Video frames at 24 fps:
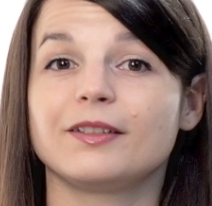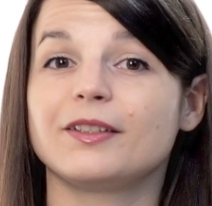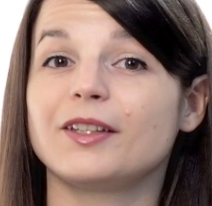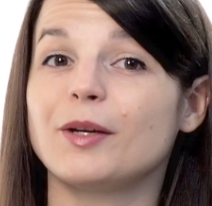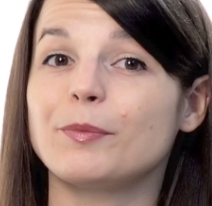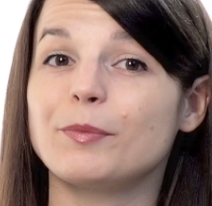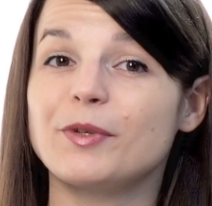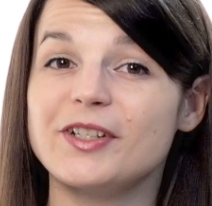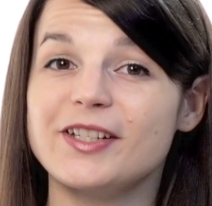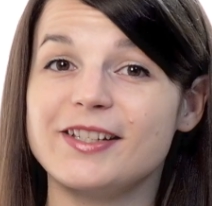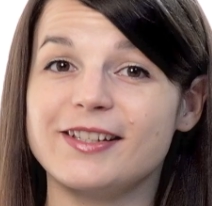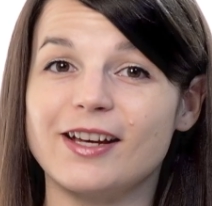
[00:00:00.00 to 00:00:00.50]

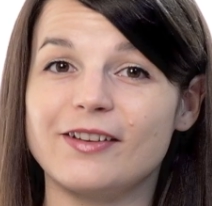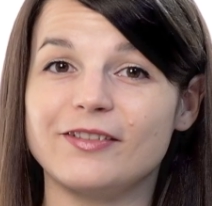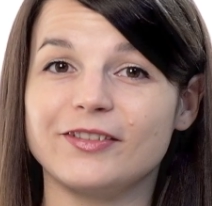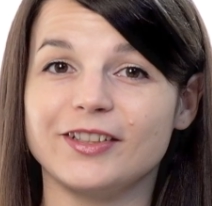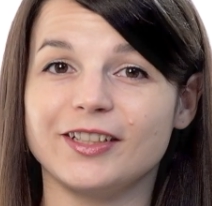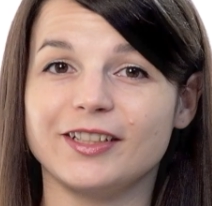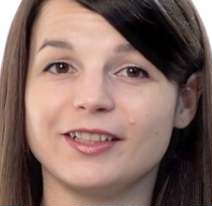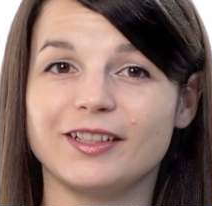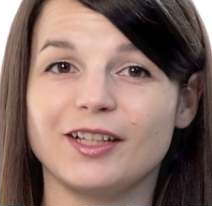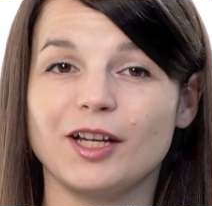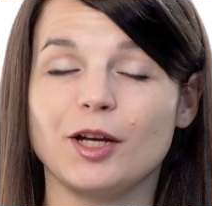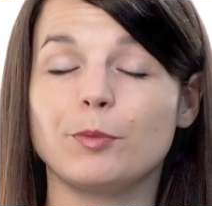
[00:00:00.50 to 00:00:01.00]
Number
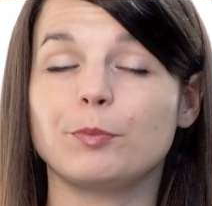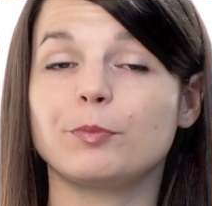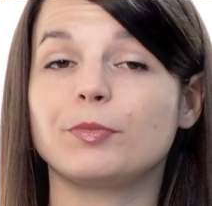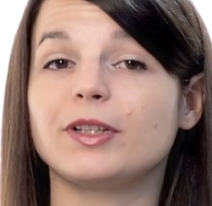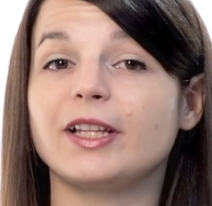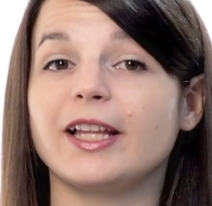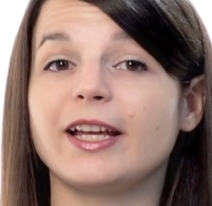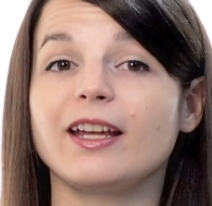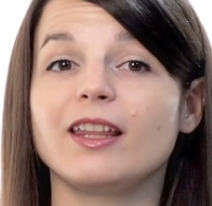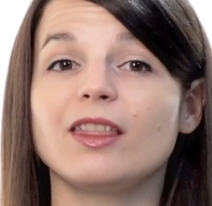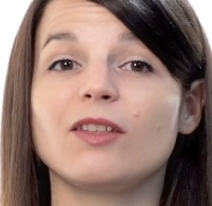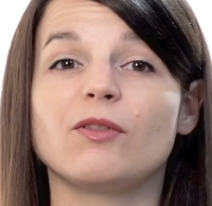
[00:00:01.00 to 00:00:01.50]
seven,
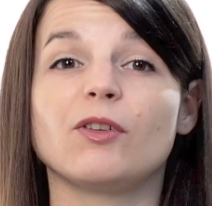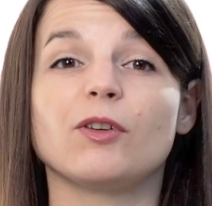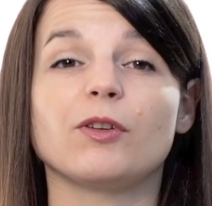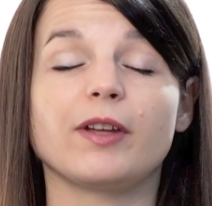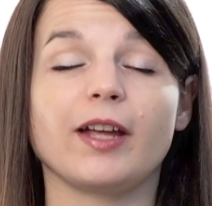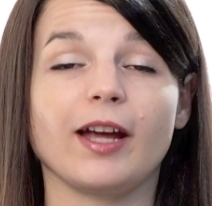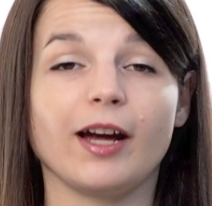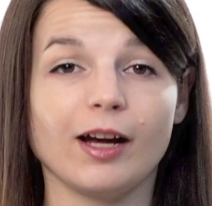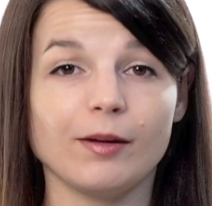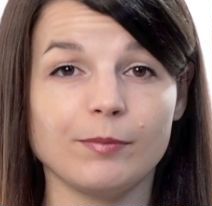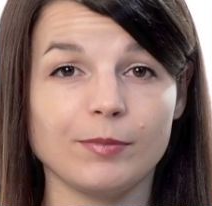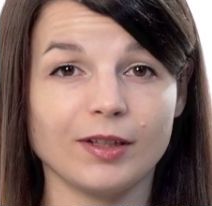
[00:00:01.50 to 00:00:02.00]
play the
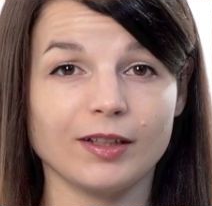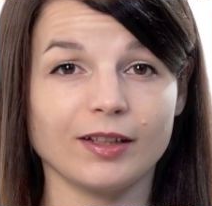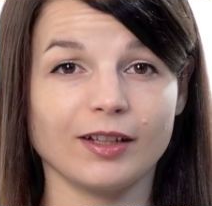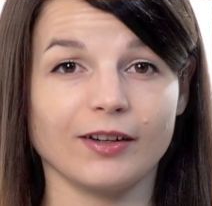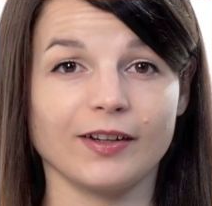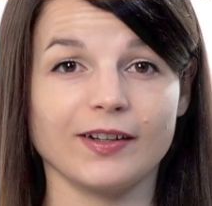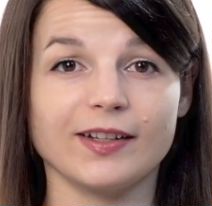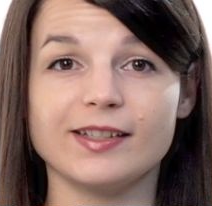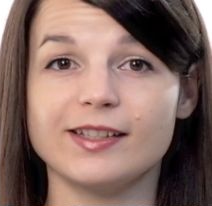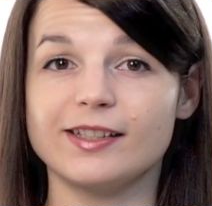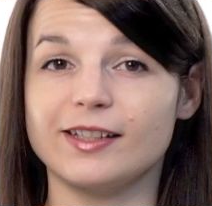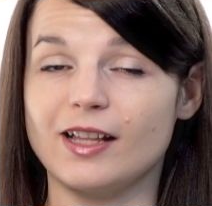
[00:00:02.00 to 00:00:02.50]

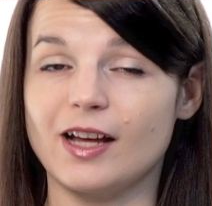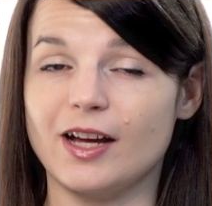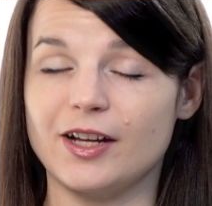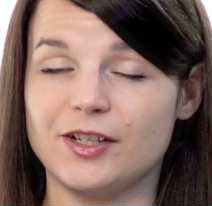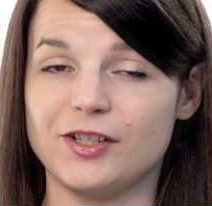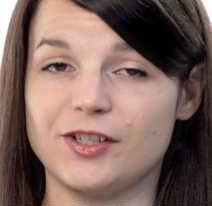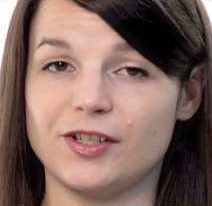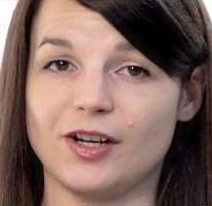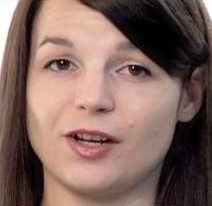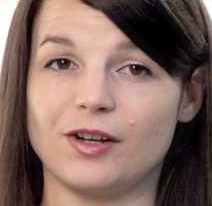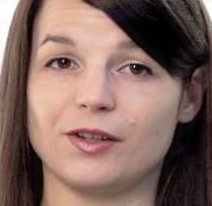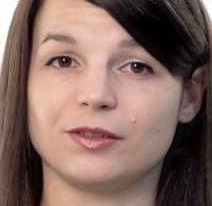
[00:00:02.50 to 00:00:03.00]
vocabulary
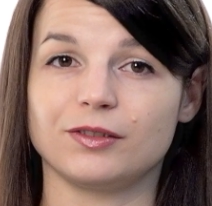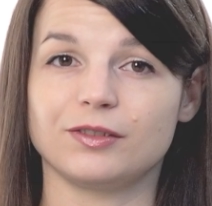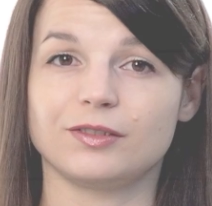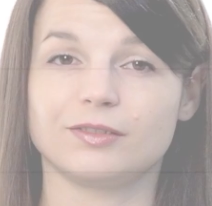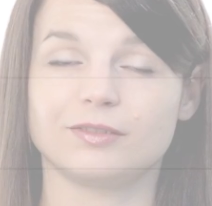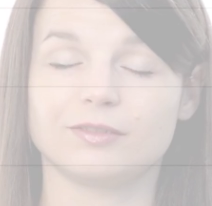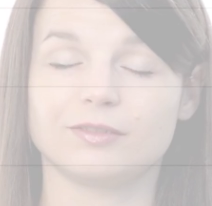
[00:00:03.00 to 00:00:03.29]
slideshow.